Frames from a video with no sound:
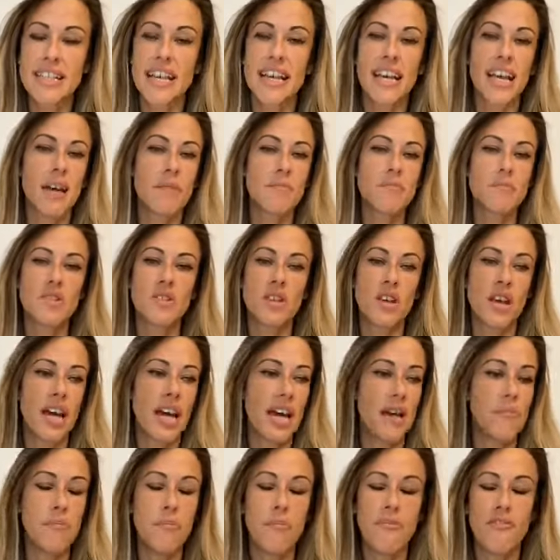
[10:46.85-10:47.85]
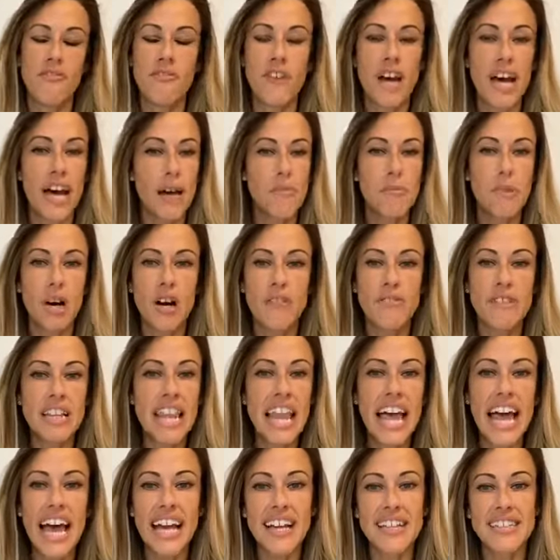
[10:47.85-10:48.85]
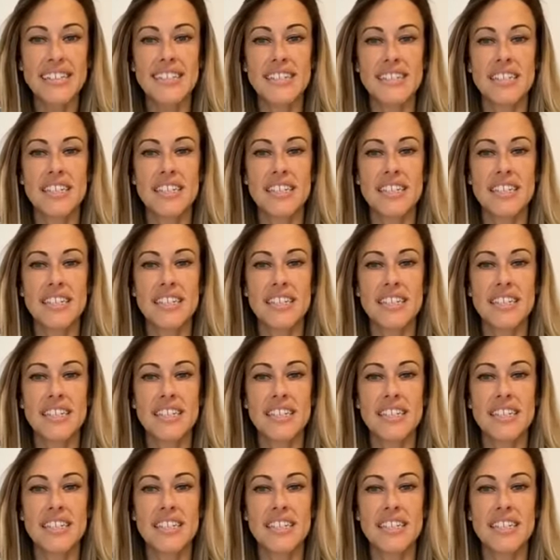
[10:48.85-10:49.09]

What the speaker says: Like I'm far more relaxed